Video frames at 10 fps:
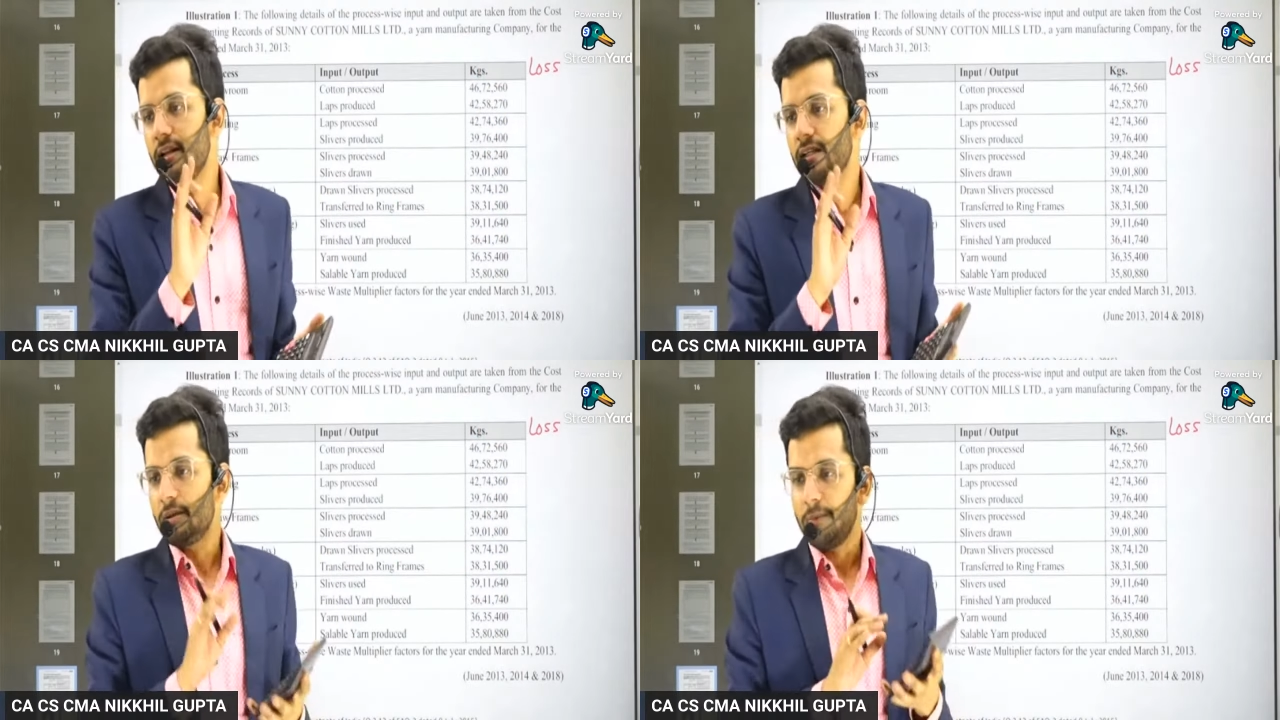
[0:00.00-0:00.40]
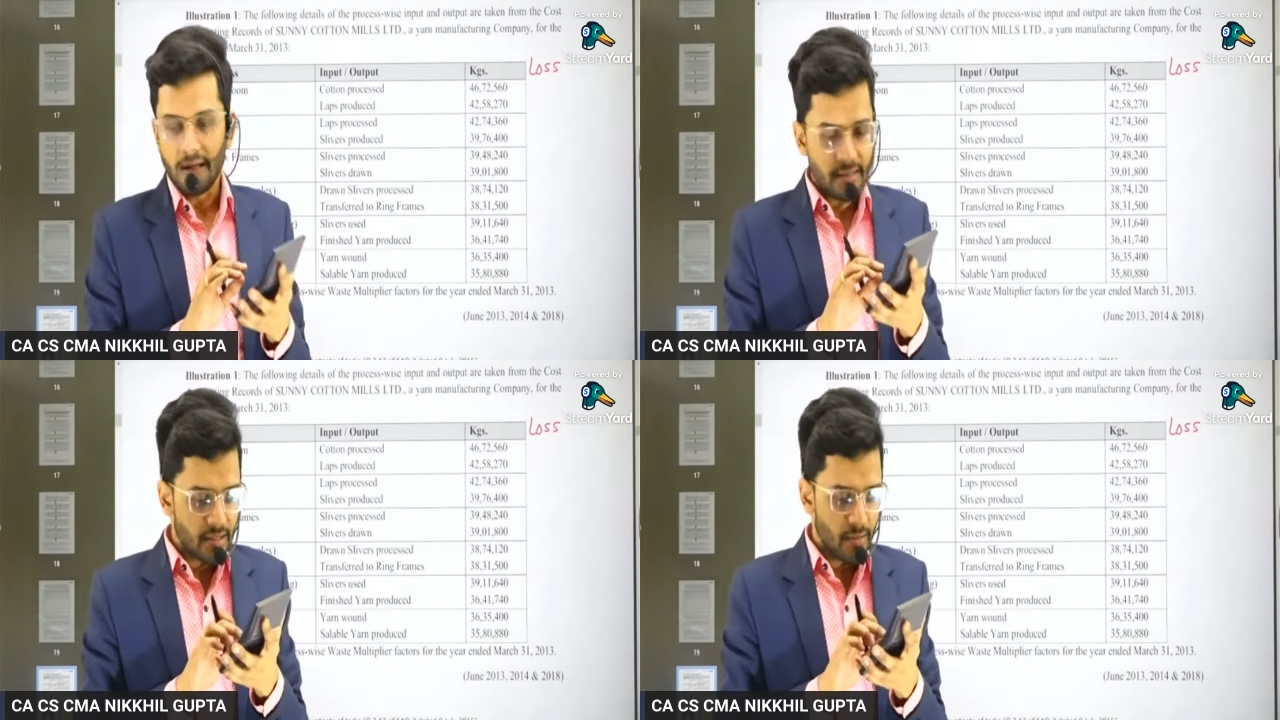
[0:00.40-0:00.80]
other
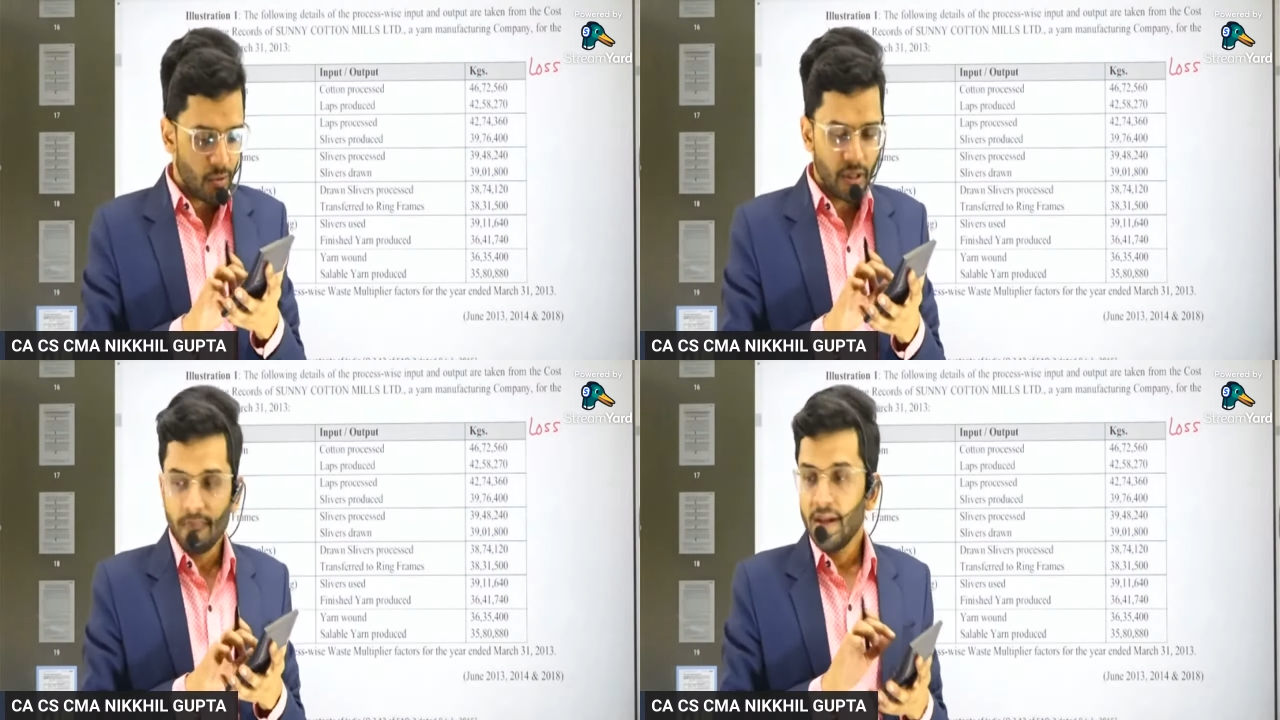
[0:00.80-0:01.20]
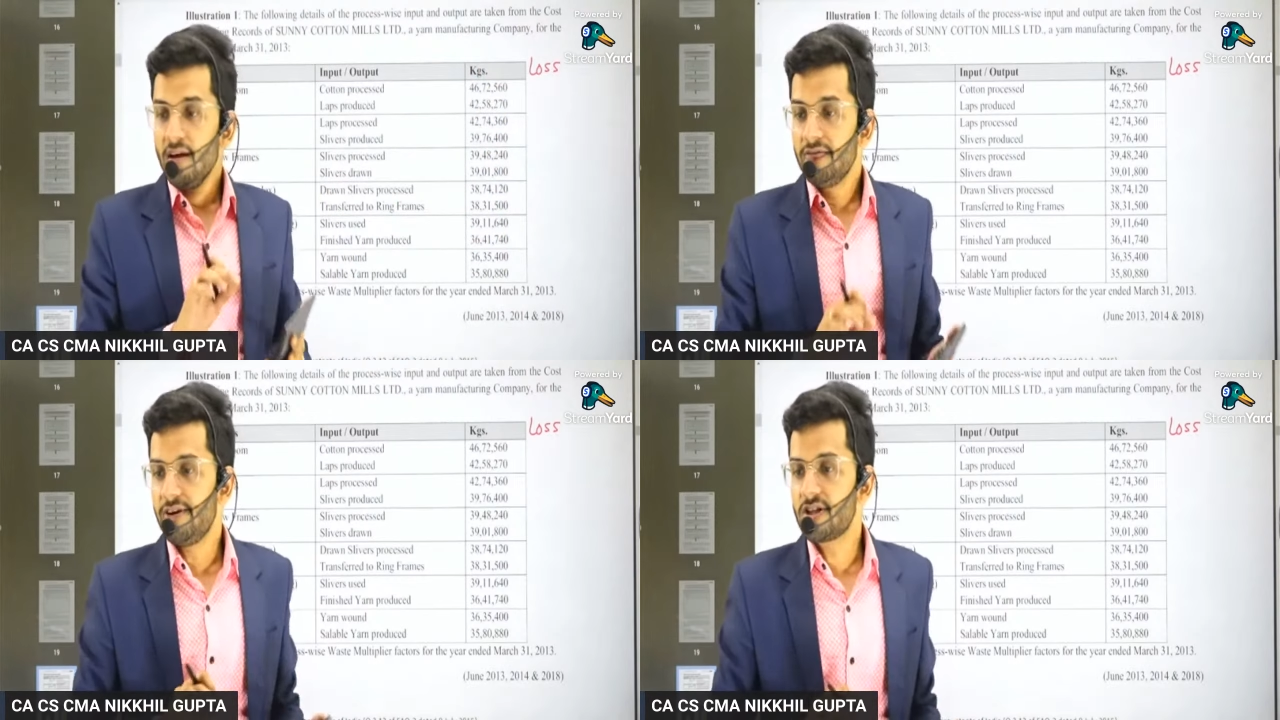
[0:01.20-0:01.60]
parts as well. Okay.
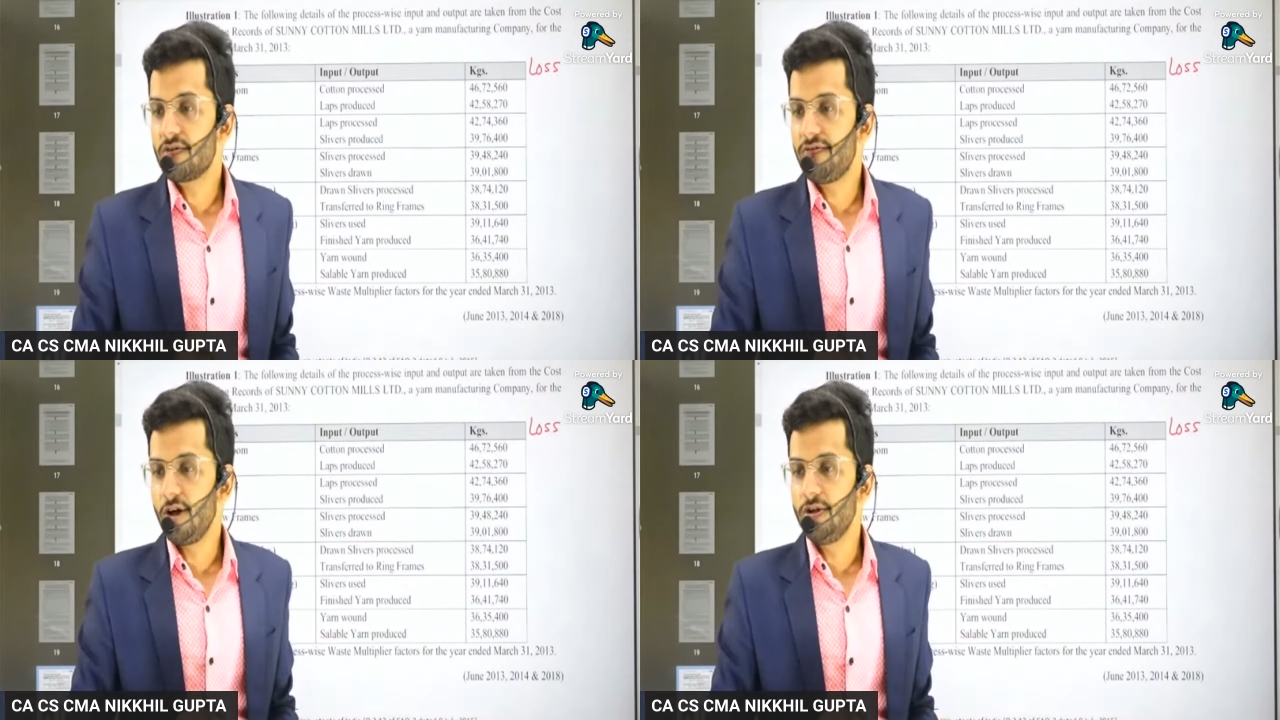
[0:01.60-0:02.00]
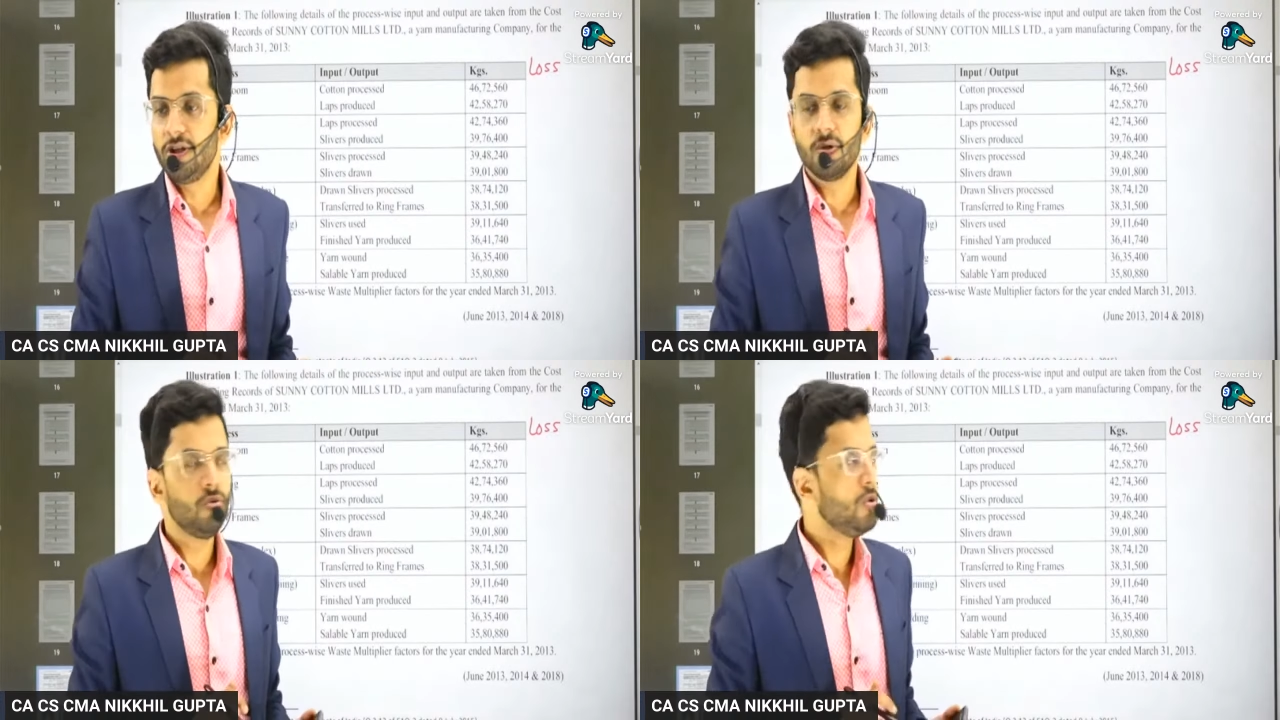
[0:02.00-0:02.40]
First of all, you need to